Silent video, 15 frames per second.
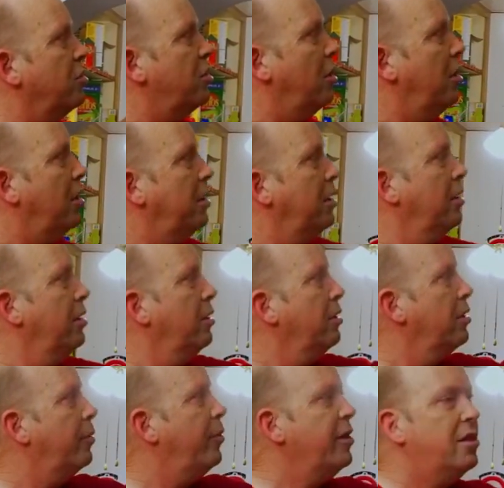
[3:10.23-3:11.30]
on
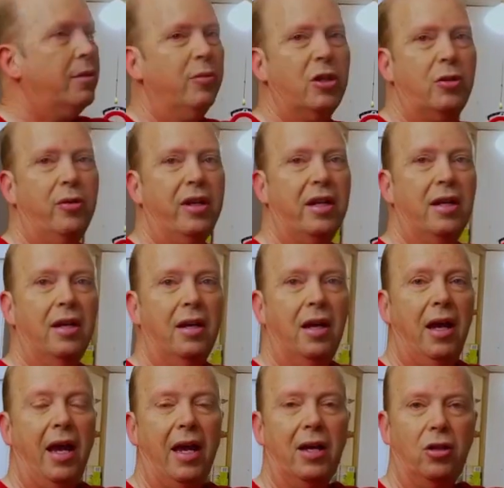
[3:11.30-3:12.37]
the piece in between,
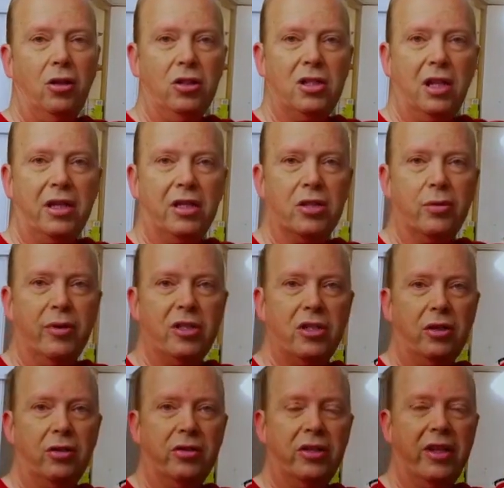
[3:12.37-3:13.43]
and it looks like it's
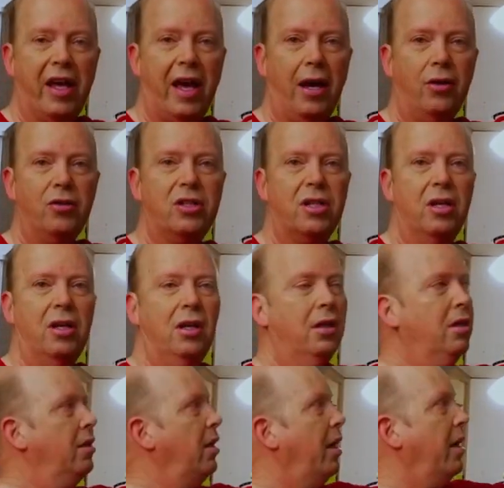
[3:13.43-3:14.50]
original to the house,
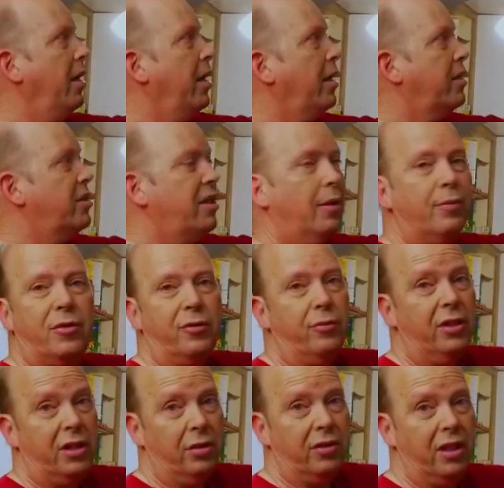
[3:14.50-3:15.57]
except without the